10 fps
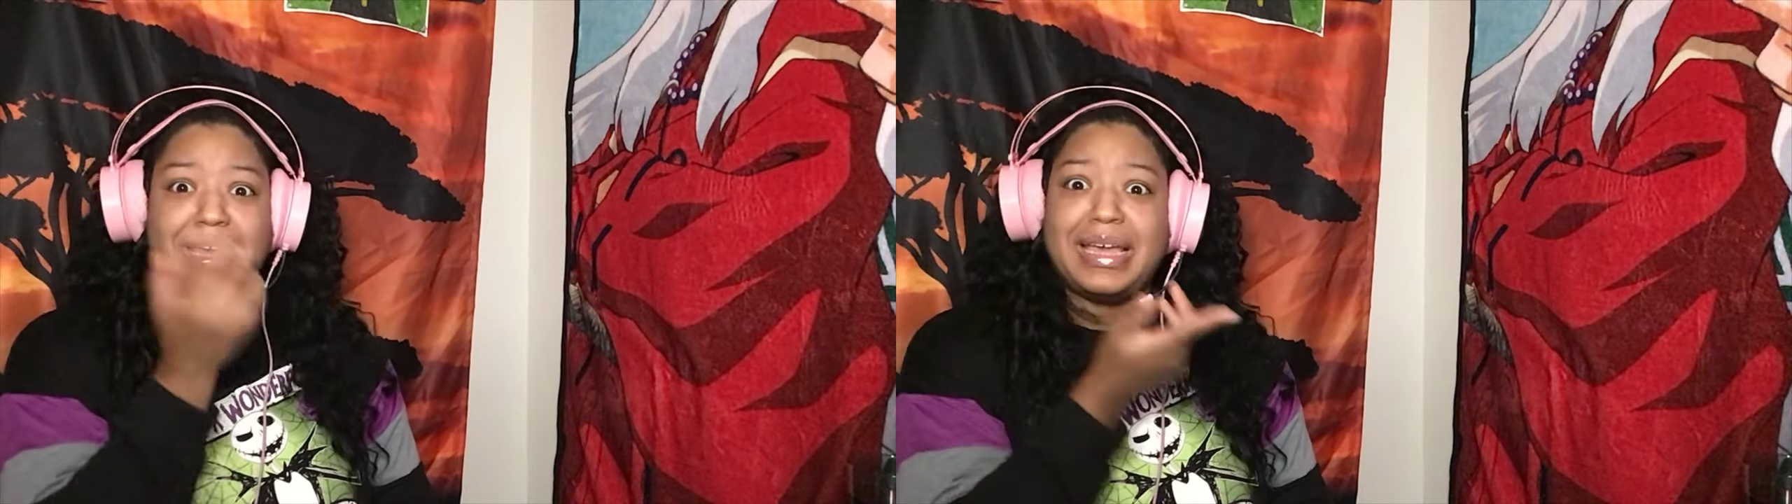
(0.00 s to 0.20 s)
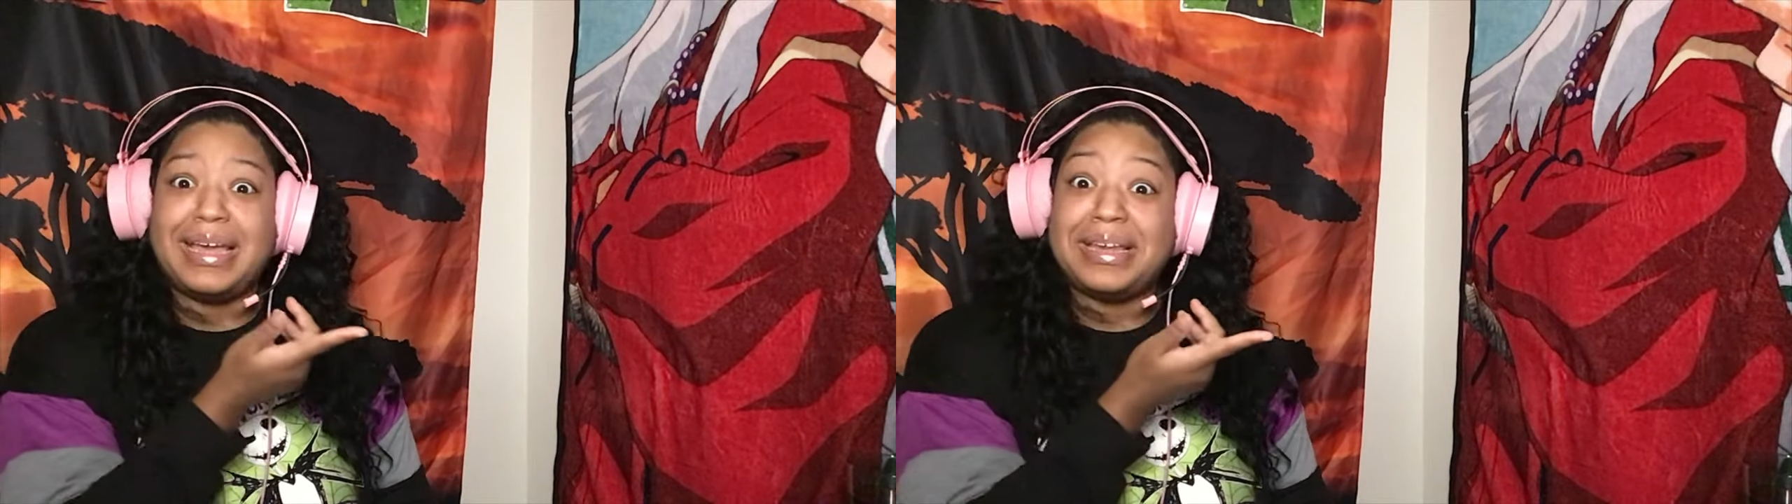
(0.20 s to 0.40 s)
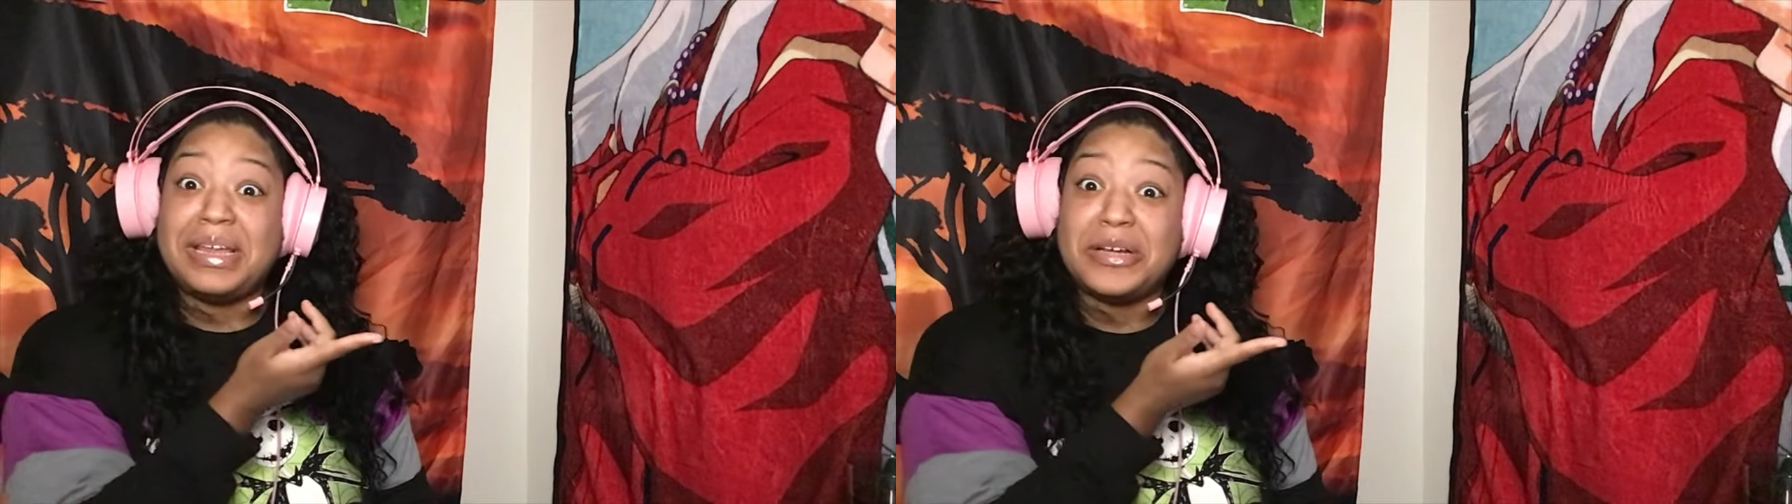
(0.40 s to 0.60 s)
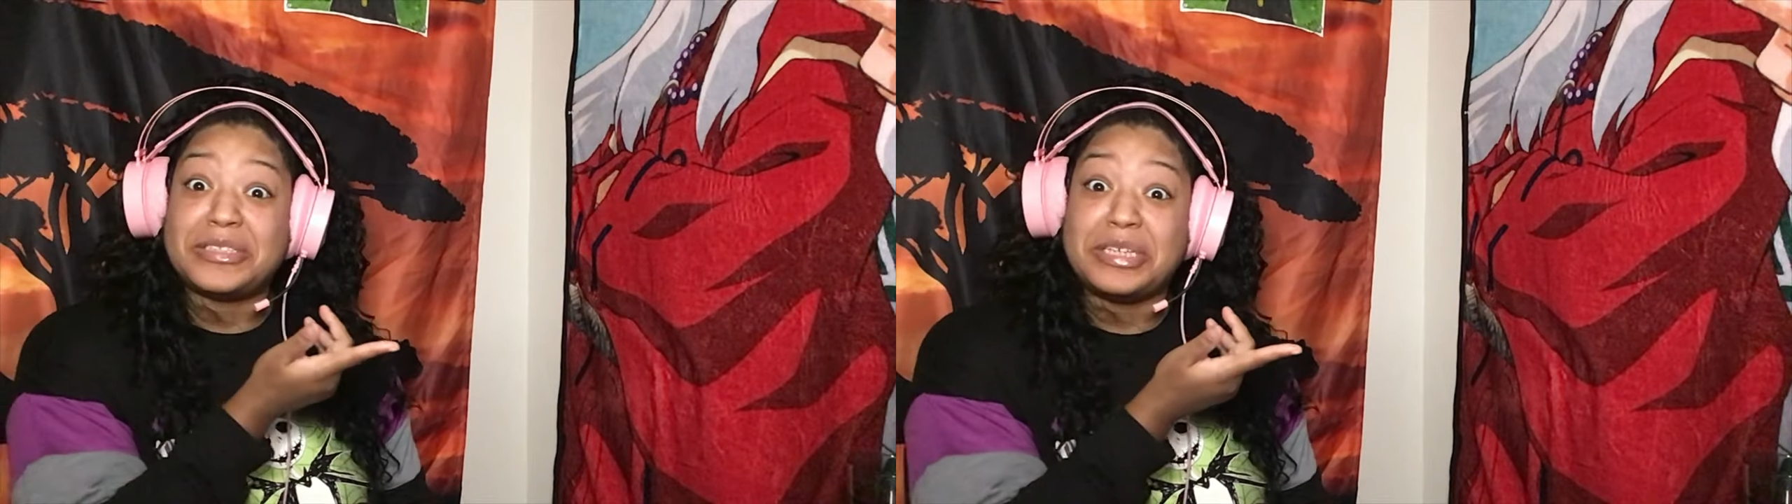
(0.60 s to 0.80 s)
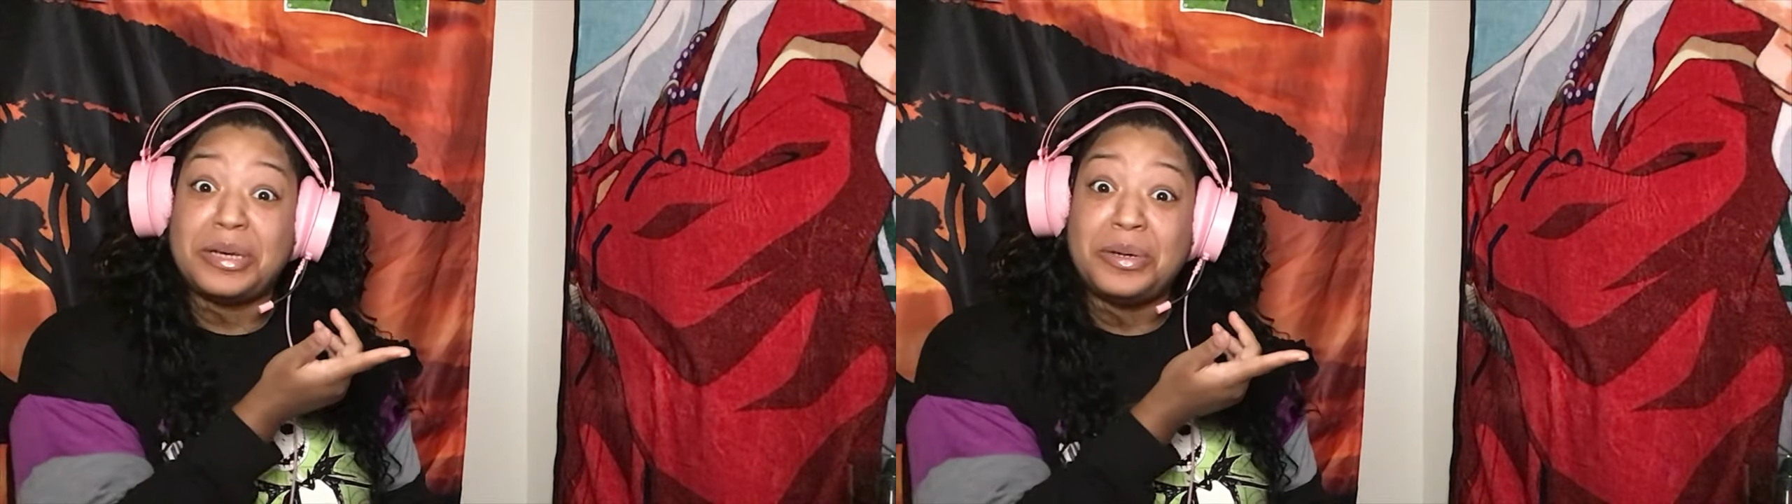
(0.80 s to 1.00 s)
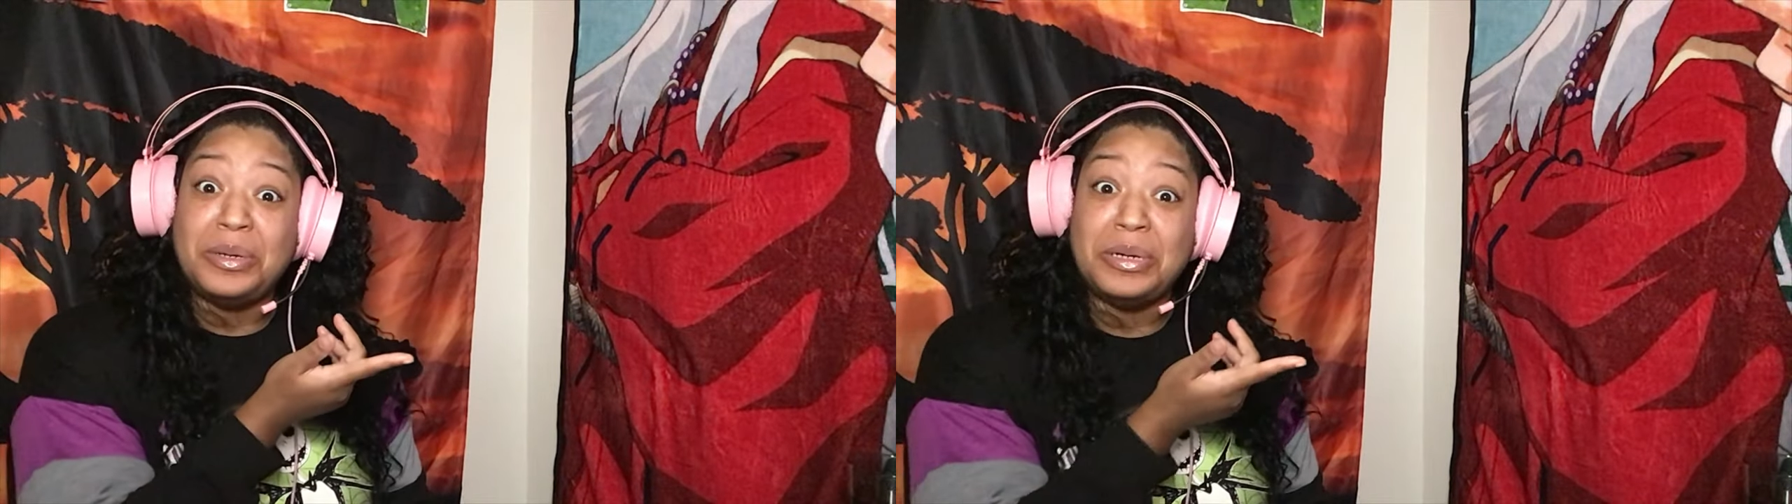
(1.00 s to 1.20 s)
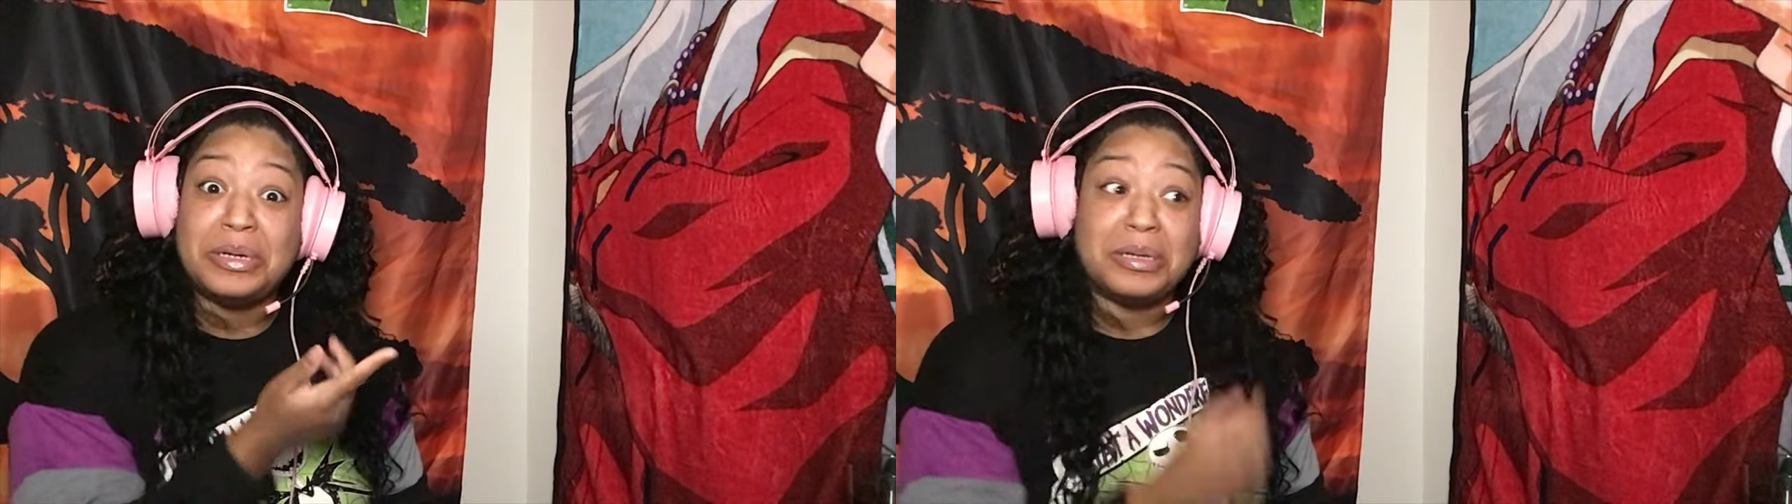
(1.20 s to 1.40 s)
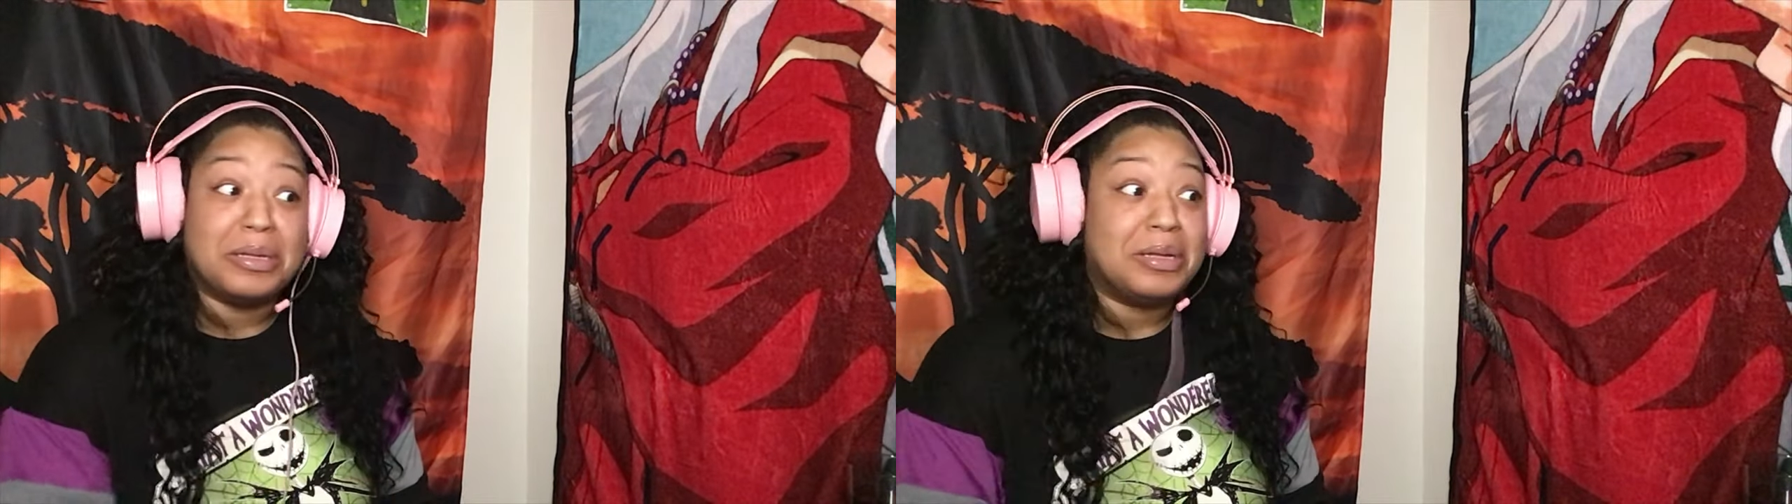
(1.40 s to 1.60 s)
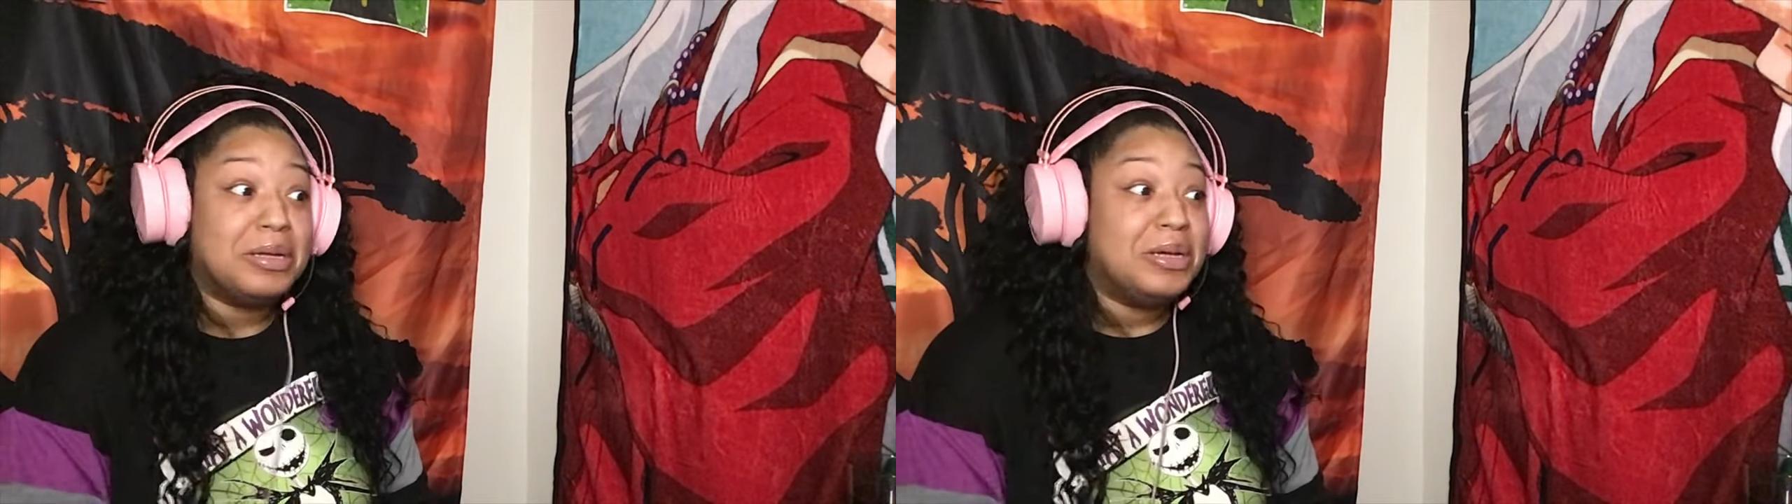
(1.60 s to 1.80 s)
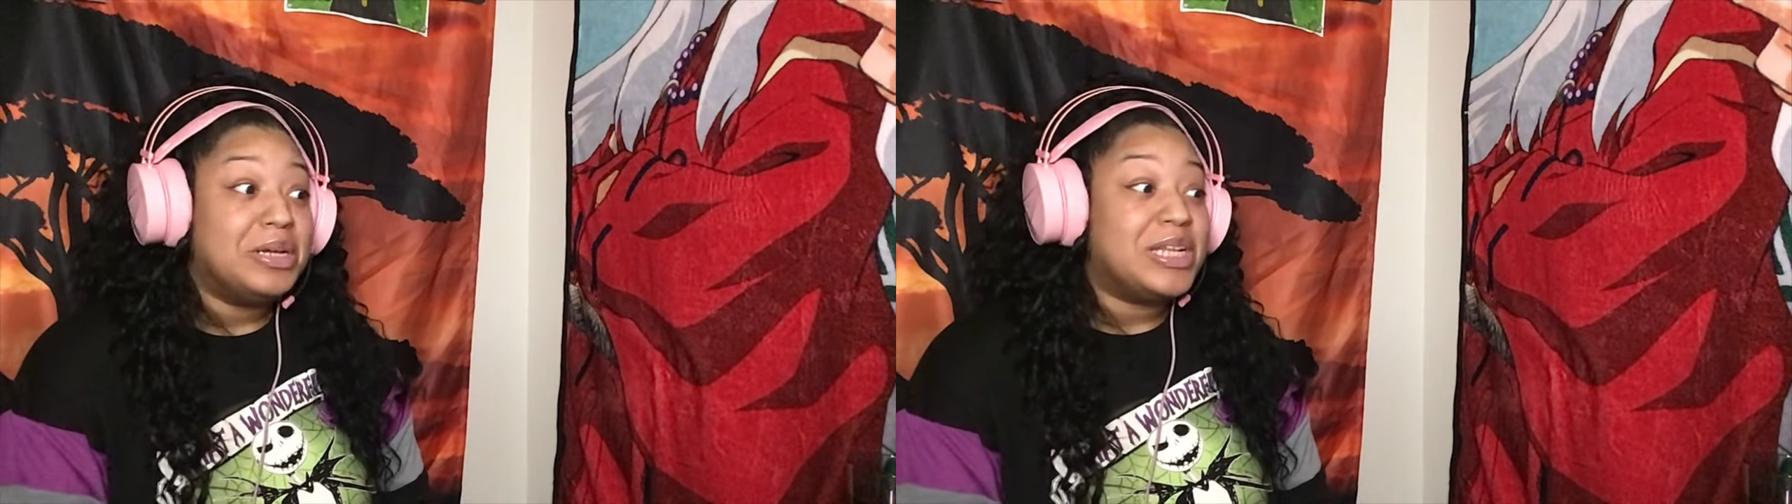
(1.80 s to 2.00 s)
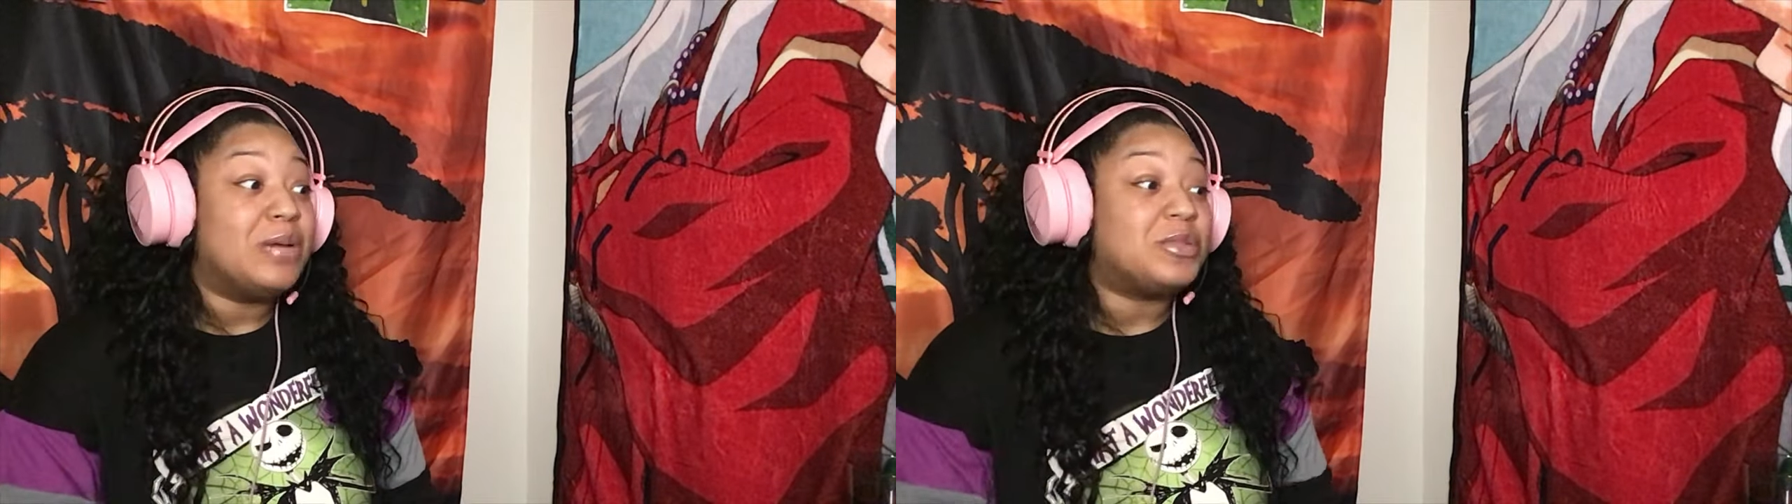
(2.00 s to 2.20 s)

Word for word: He in here too?